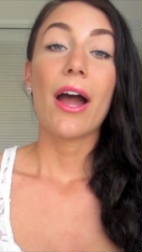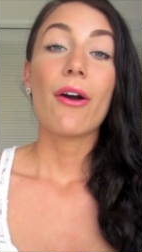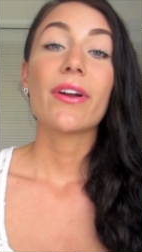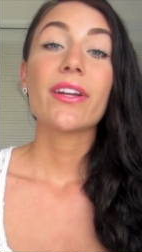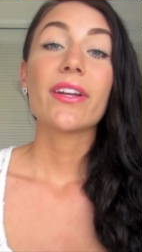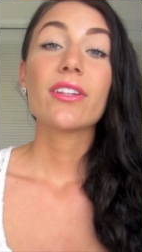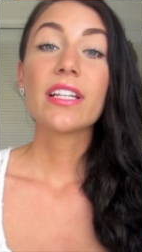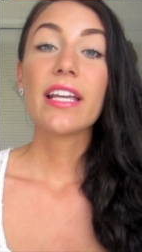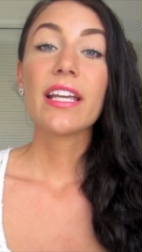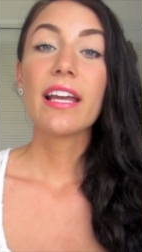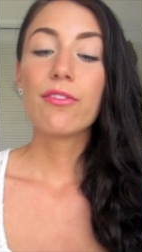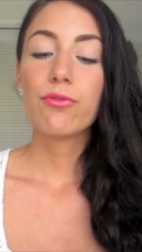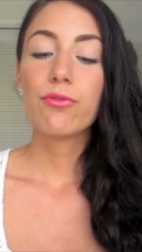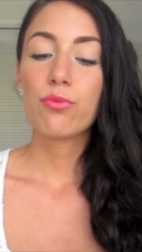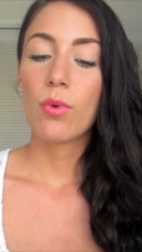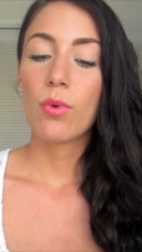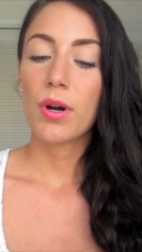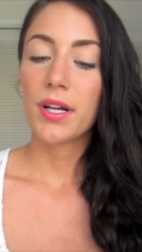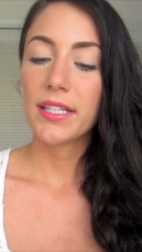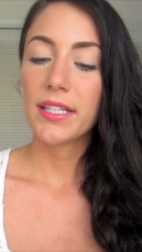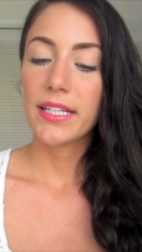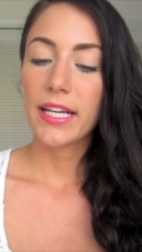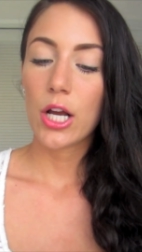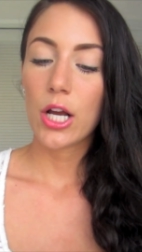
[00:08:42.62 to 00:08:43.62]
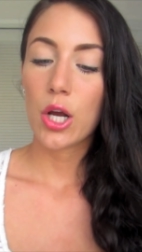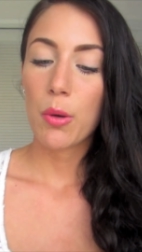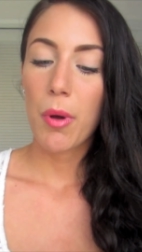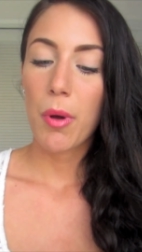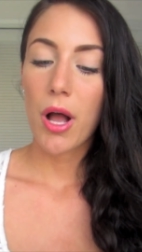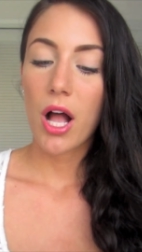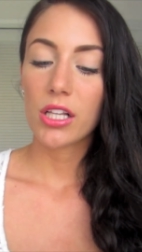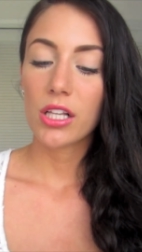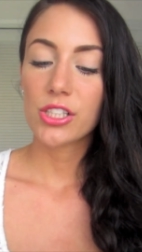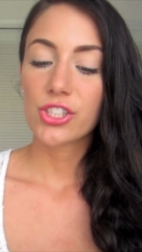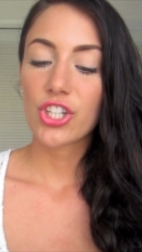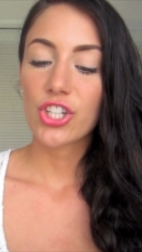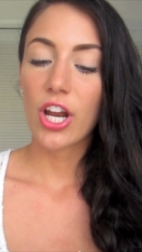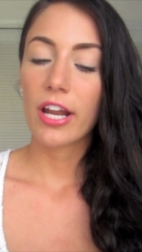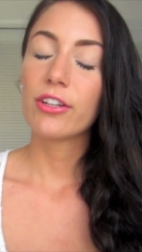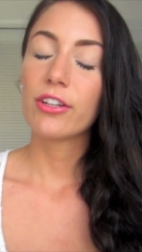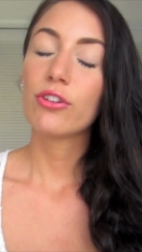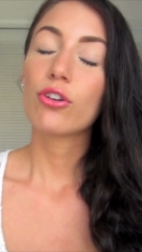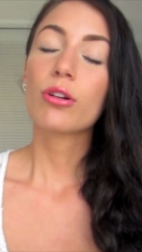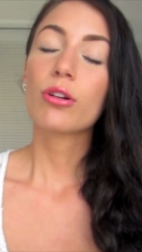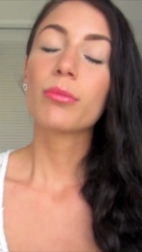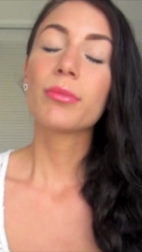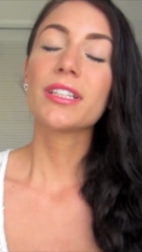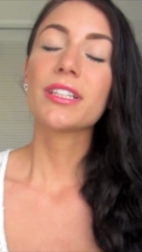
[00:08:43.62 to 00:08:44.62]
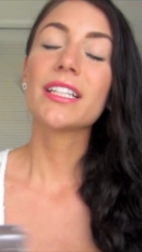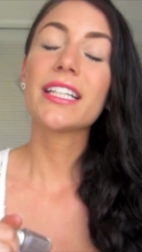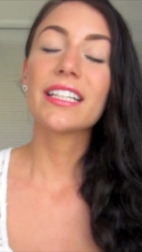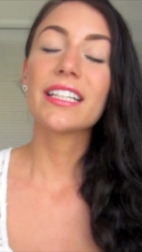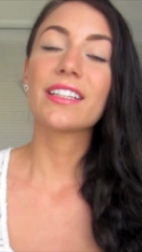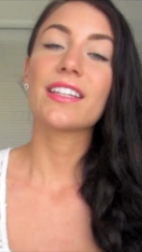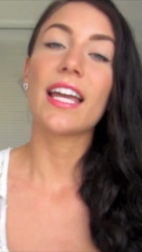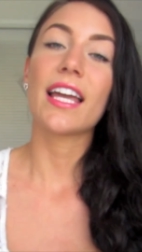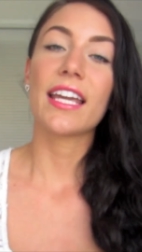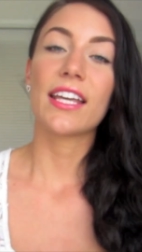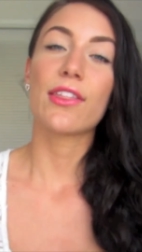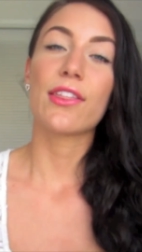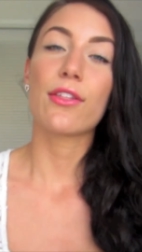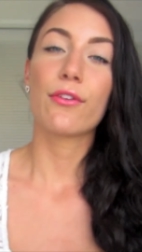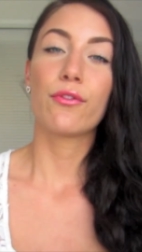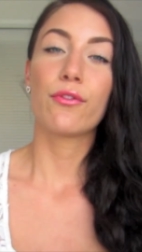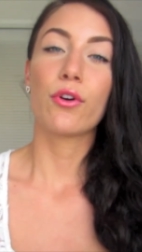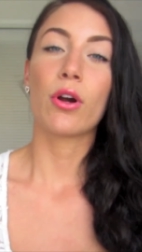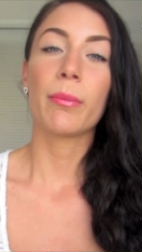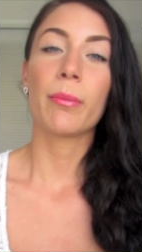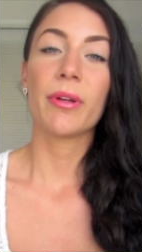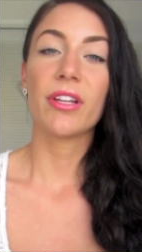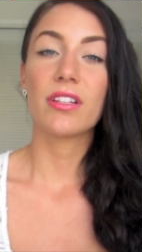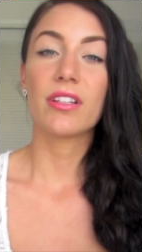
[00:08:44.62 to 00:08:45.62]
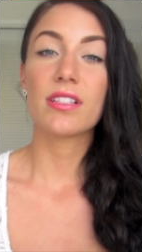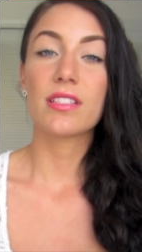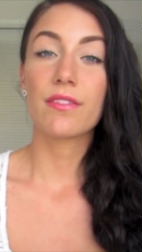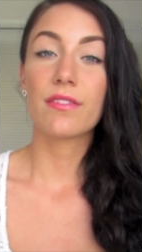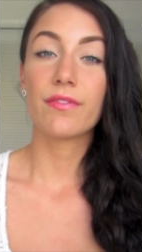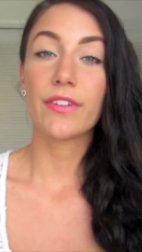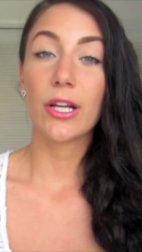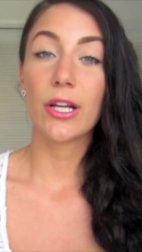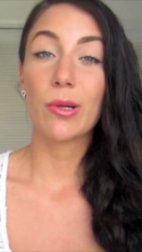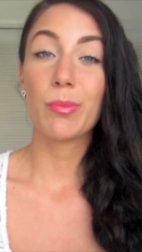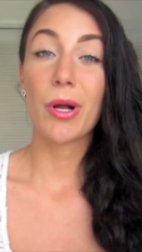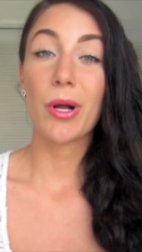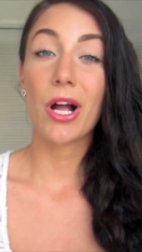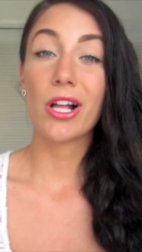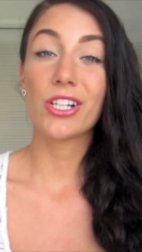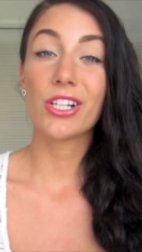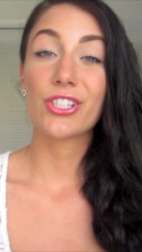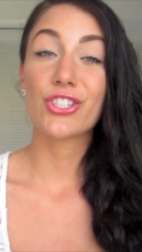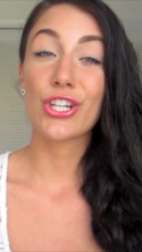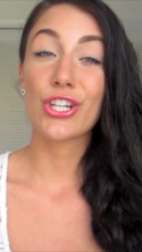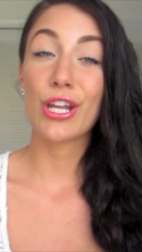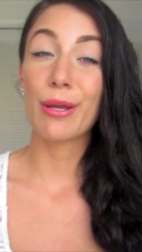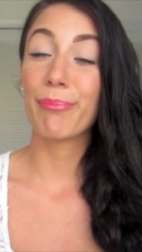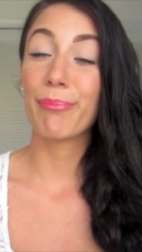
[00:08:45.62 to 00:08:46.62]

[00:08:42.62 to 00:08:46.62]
Now I only have one nail polish. I normally like the formulas of nail polish.